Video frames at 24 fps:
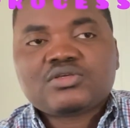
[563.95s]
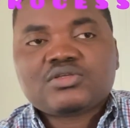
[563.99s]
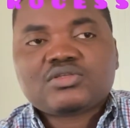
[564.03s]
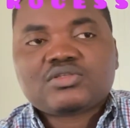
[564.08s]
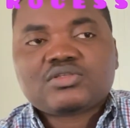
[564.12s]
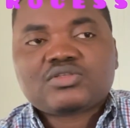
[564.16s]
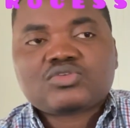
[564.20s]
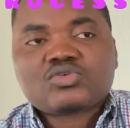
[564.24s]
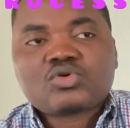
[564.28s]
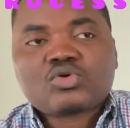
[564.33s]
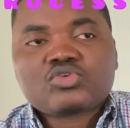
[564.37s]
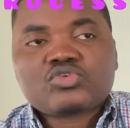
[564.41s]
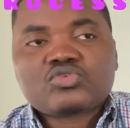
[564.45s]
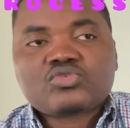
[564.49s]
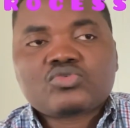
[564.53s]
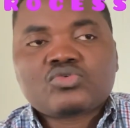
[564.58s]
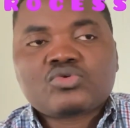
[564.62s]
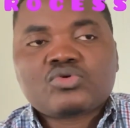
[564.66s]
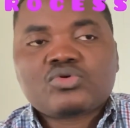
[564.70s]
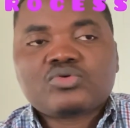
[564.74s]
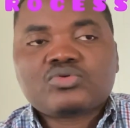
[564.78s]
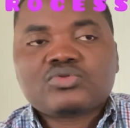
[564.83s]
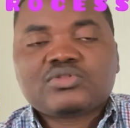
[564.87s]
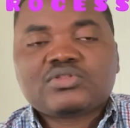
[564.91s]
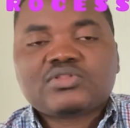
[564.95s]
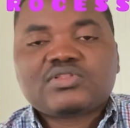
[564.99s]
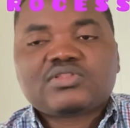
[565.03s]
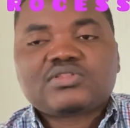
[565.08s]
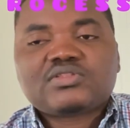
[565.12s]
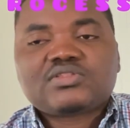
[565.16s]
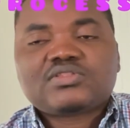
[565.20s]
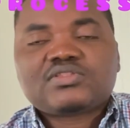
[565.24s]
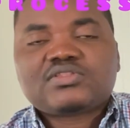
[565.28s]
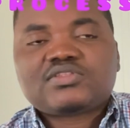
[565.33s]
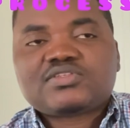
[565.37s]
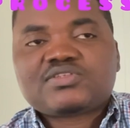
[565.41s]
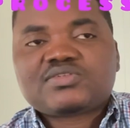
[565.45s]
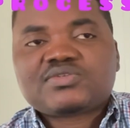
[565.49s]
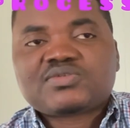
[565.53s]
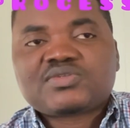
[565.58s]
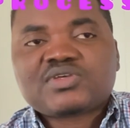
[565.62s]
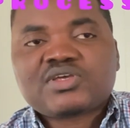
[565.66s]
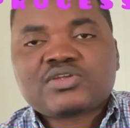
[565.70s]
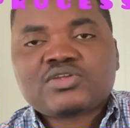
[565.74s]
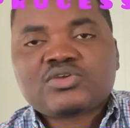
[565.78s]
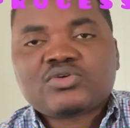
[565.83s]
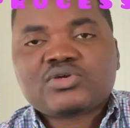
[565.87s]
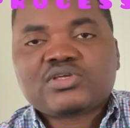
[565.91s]
So you could
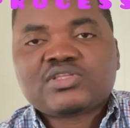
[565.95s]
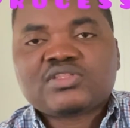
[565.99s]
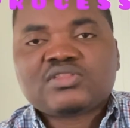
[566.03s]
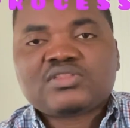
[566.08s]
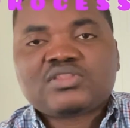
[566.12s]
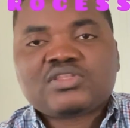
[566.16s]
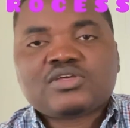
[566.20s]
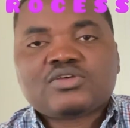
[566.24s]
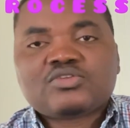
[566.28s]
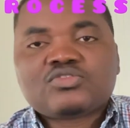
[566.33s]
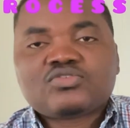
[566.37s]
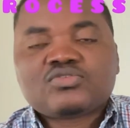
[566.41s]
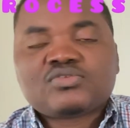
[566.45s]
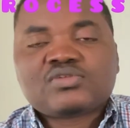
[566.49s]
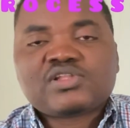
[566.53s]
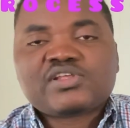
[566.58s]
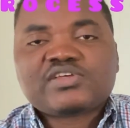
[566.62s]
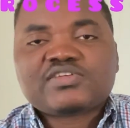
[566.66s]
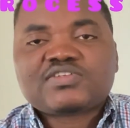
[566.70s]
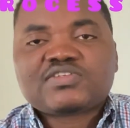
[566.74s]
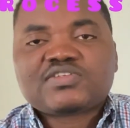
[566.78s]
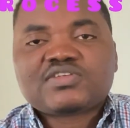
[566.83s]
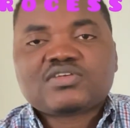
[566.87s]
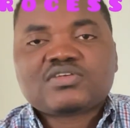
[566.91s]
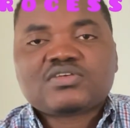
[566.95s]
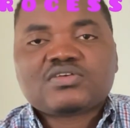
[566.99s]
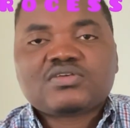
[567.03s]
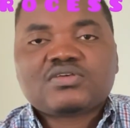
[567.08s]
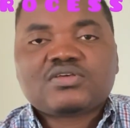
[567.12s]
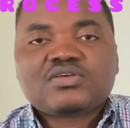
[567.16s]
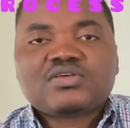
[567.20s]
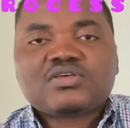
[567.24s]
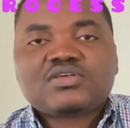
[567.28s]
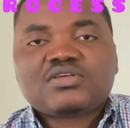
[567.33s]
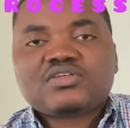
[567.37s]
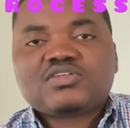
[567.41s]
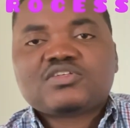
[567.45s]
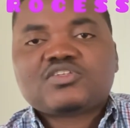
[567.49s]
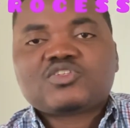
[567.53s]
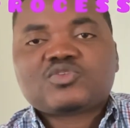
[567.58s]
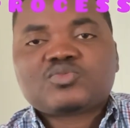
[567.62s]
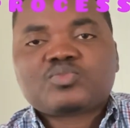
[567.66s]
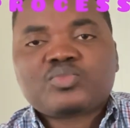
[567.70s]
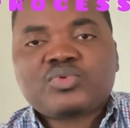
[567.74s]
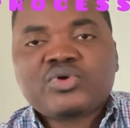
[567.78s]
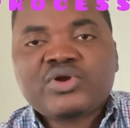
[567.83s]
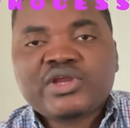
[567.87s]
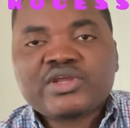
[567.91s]
send your intake to, let's say,
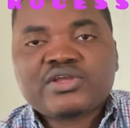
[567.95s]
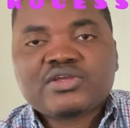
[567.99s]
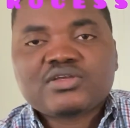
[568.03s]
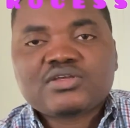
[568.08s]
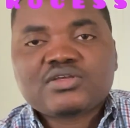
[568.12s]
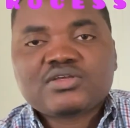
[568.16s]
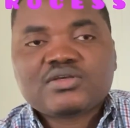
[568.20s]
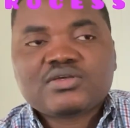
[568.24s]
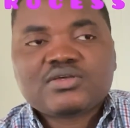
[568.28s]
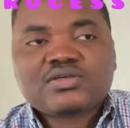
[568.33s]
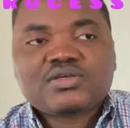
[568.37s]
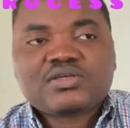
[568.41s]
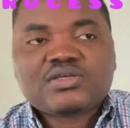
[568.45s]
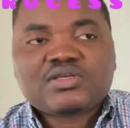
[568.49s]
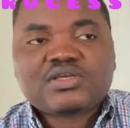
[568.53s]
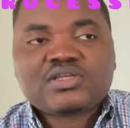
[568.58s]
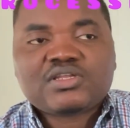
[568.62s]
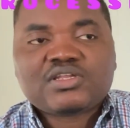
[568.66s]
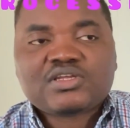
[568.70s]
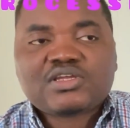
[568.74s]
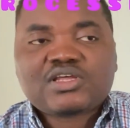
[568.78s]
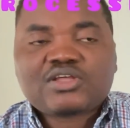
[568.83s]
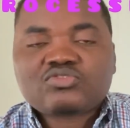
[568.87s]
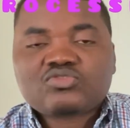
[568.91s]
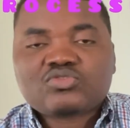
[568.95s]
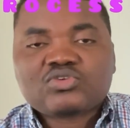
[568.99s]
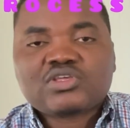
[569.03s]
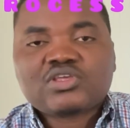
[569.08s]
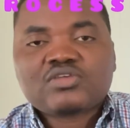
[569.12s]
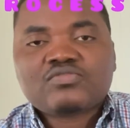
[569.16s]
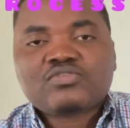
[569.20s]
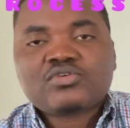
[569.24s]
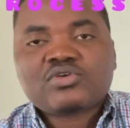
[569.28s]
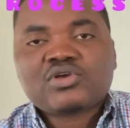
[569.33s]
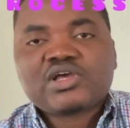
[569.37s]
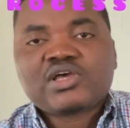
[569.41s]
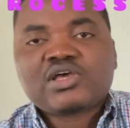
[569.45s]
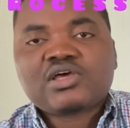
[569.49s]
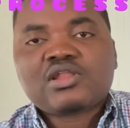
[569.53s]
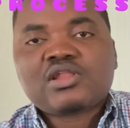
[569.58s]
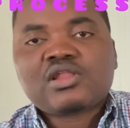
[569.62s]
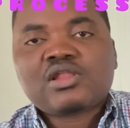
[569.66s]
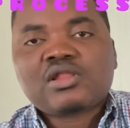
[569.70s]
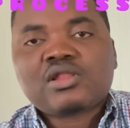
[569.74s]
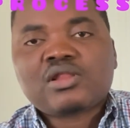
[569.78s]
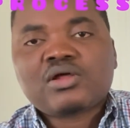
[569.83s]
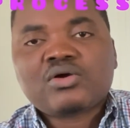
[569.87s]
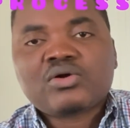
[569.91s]
spring, and then that will give you a
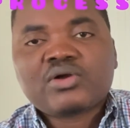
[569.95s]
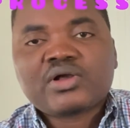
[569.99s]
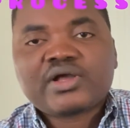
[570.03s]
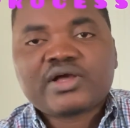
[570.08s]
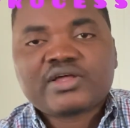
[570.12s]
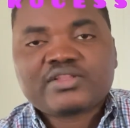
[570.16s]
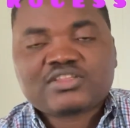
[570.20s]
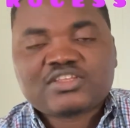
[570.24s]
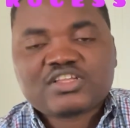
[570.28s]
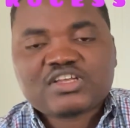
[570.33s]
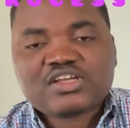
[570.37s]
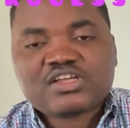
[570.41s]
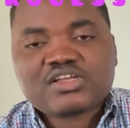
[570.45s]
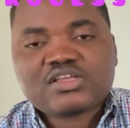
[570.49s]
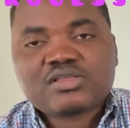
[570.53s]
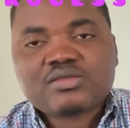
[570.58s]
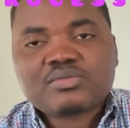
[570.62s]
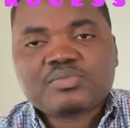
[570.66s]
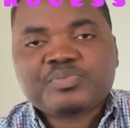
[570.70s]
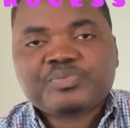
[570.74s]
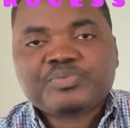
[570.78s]
longer time